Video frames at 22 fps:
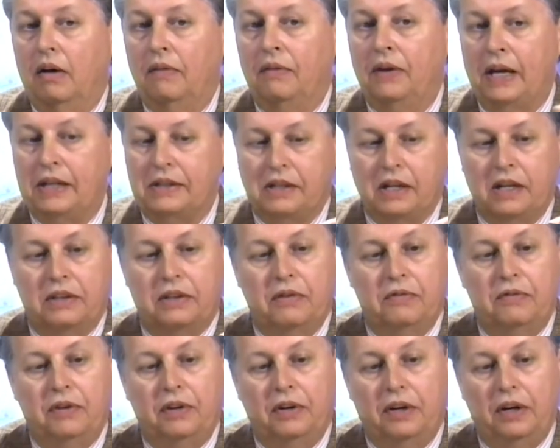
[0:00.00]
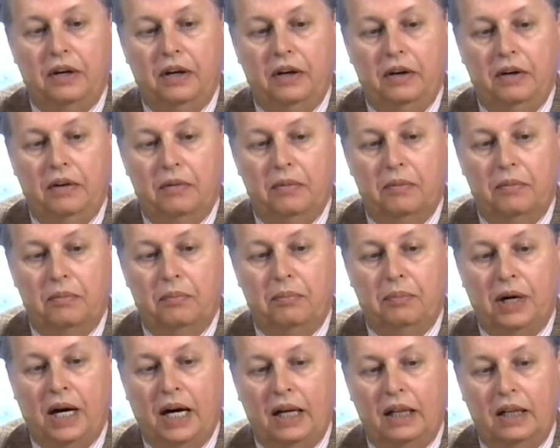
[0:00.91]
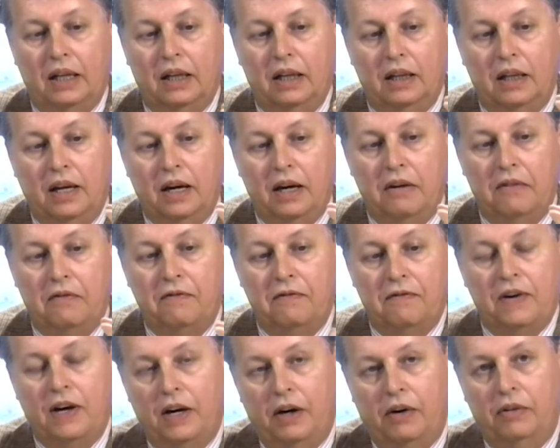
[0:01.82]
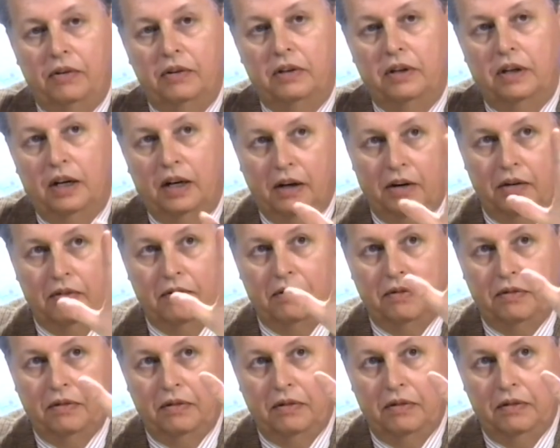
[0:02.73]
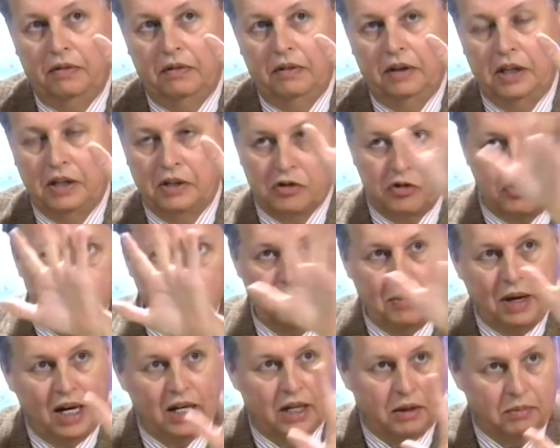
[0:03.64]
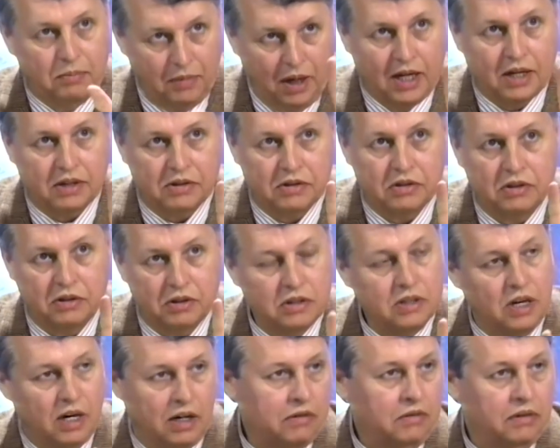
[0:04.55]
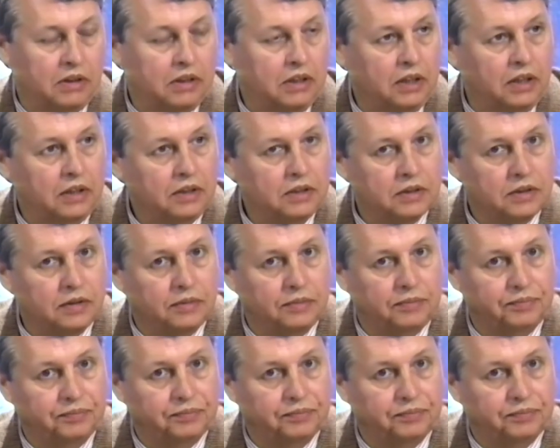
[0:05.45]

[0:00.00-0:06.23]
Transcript: that's at the very pilot-light fount of his dramatic master, Socrates.